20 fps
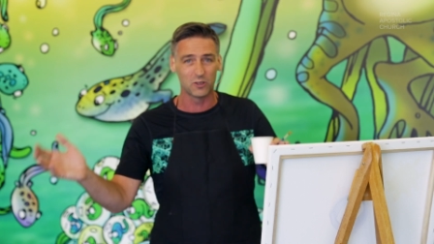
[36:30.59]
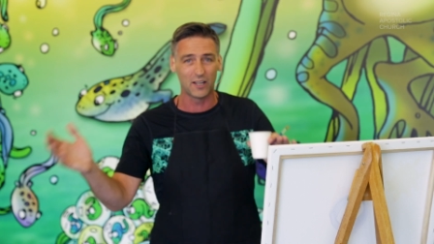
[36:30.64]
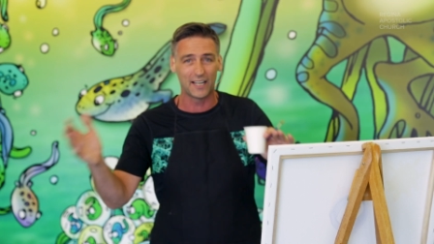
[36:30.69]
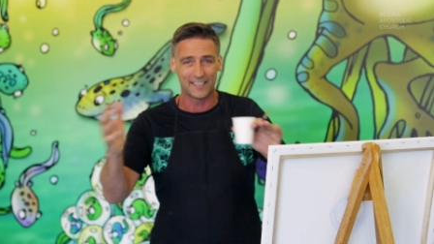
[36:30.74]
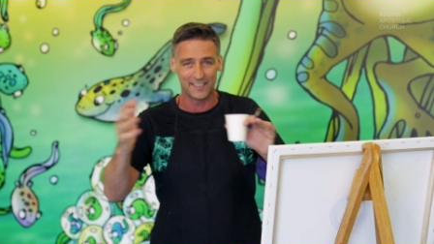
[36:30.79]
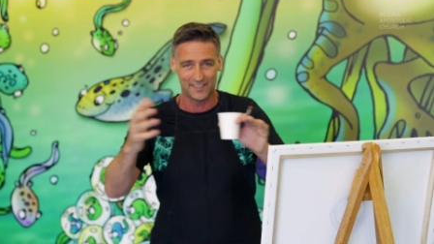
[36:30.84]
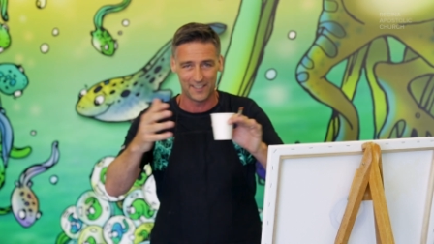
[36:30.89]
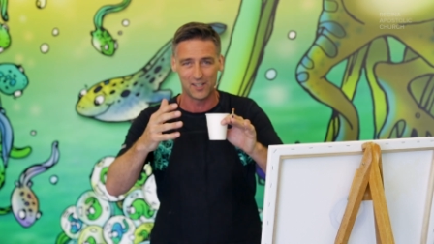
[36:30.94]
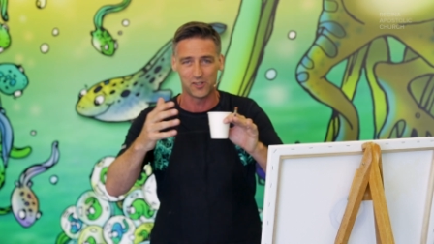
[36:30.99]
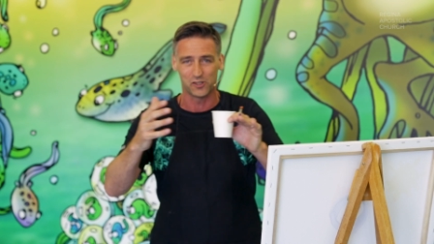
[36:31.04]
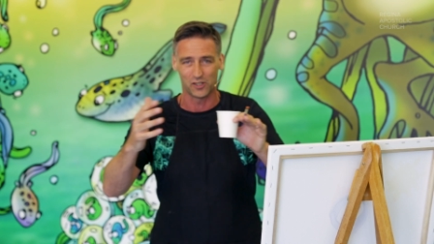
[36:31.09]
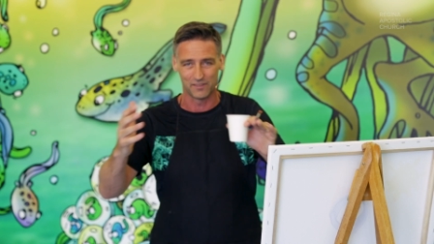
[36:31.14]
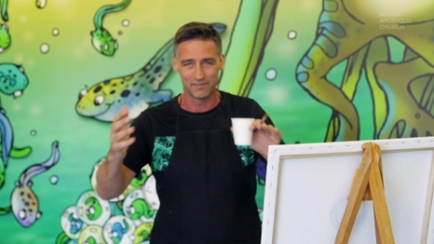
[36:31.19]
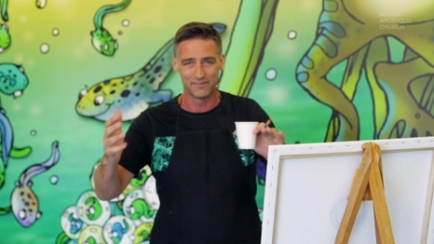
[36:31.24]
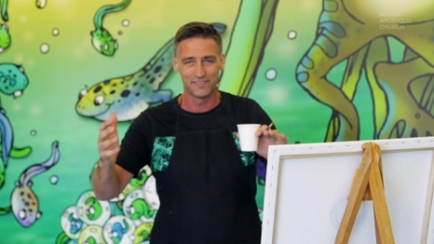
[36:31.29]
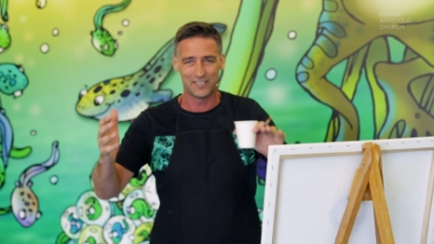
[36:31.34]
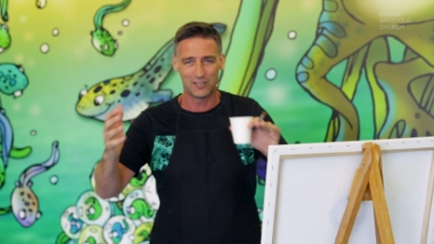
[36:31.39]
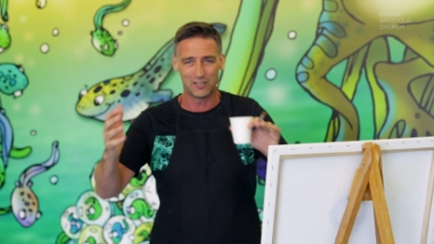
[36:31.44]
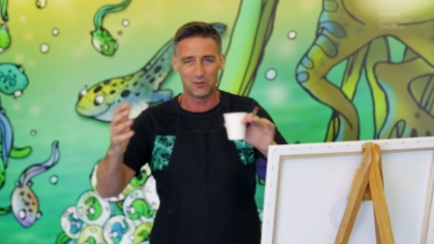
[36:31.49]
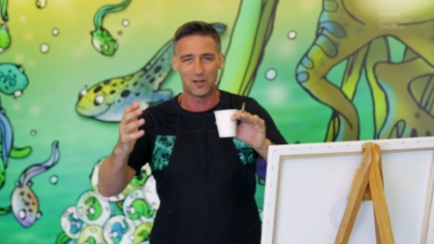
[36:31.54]
like addition.
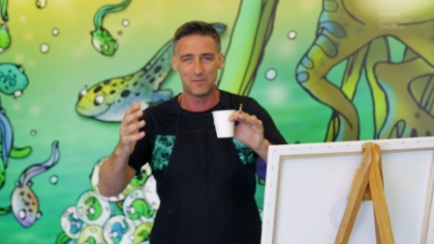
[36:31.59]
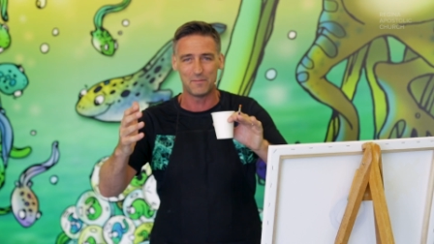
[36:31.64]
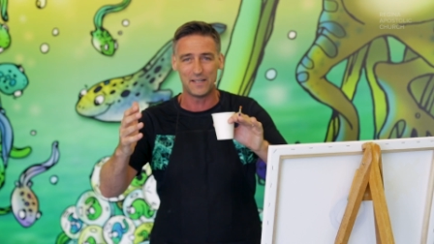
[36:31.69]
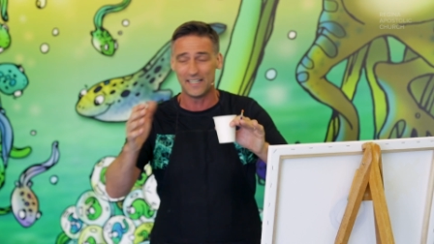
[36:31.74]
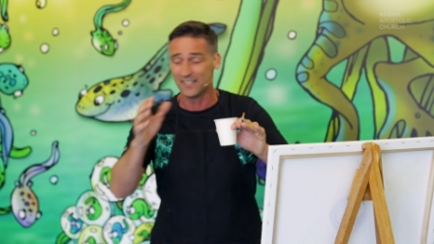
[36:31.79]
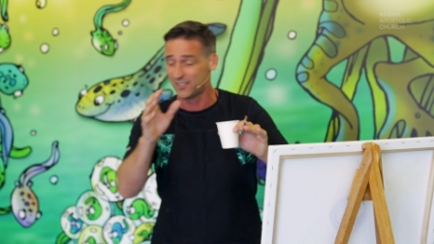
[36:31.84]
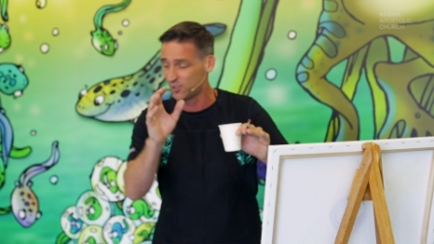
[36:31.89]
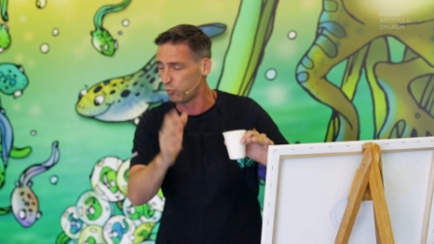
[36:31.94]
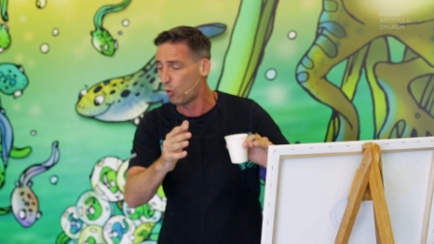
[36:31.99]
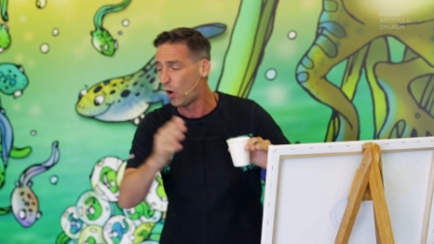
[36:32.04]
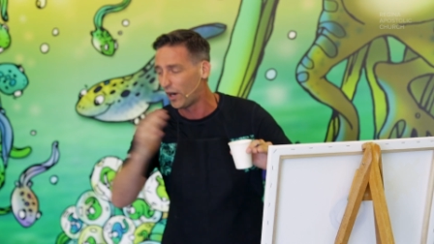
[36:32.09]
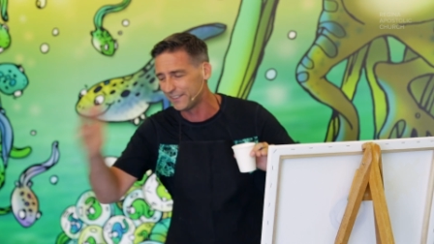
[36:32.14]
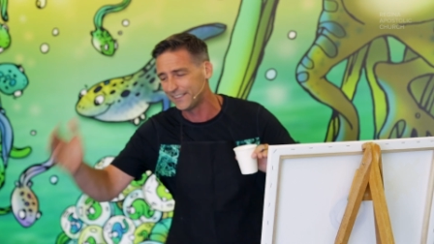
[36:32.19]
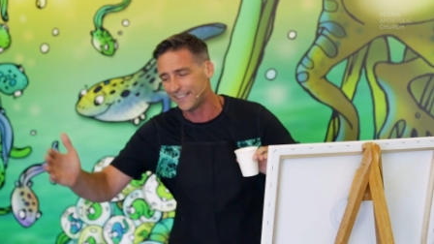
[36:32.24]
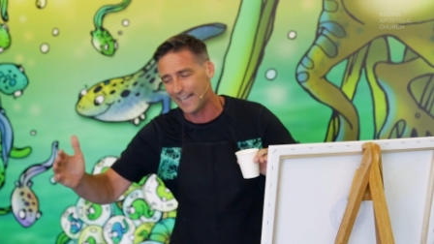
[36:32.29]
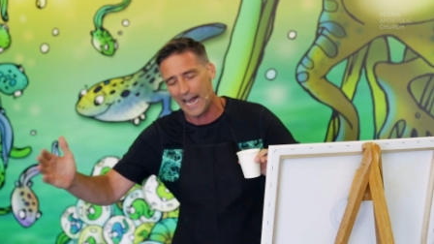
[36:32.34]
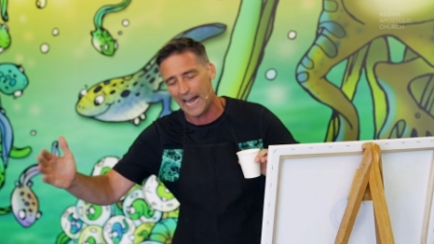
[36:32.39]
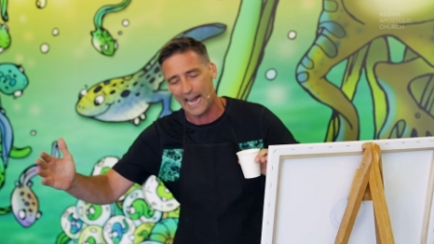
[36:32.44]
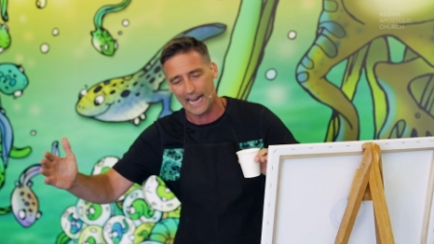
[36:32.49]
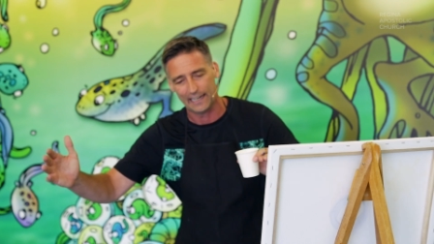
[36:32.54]
Do you know what I mean? It's
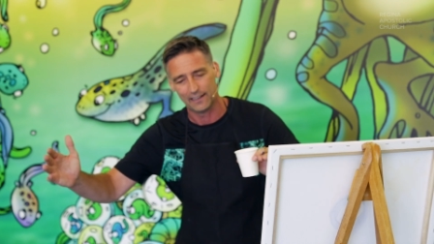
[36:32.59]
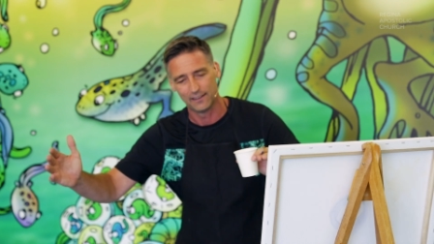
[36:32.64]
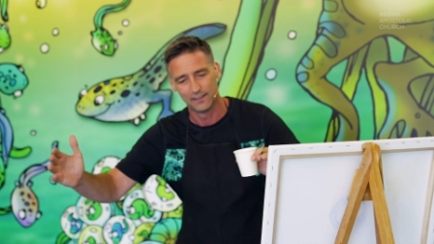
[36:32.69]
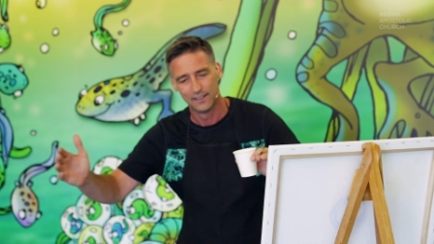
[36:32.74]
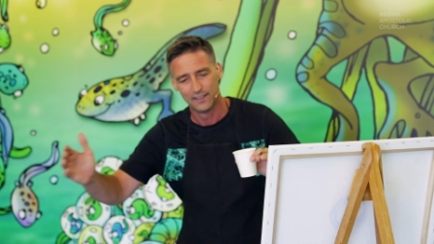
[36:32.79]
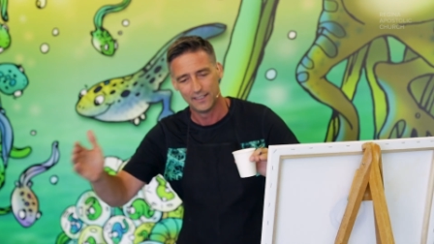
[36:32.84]
one guy.